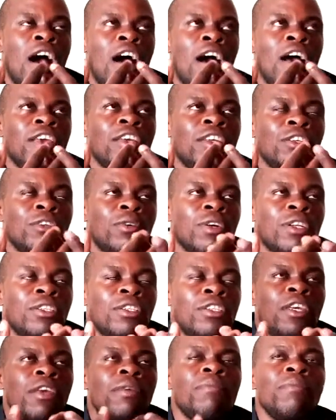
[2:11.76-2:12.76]
in your
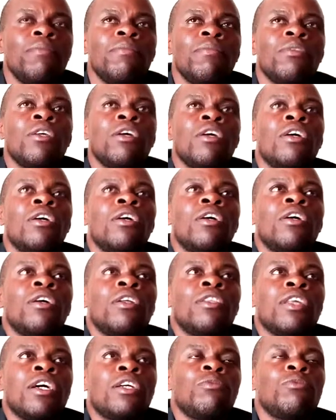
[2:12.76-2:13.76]
team,
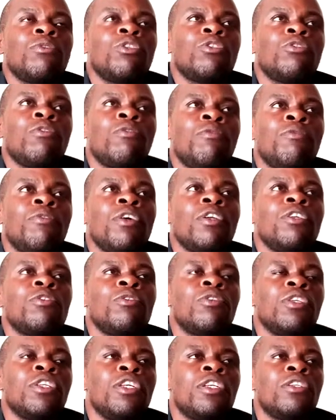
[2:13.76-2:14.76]
that which you feel you
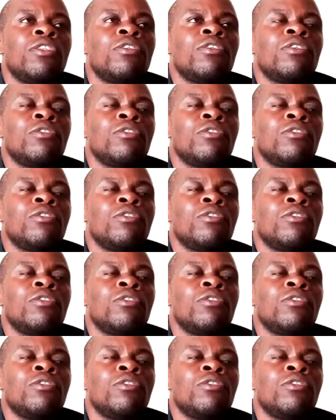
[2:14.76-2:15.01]
need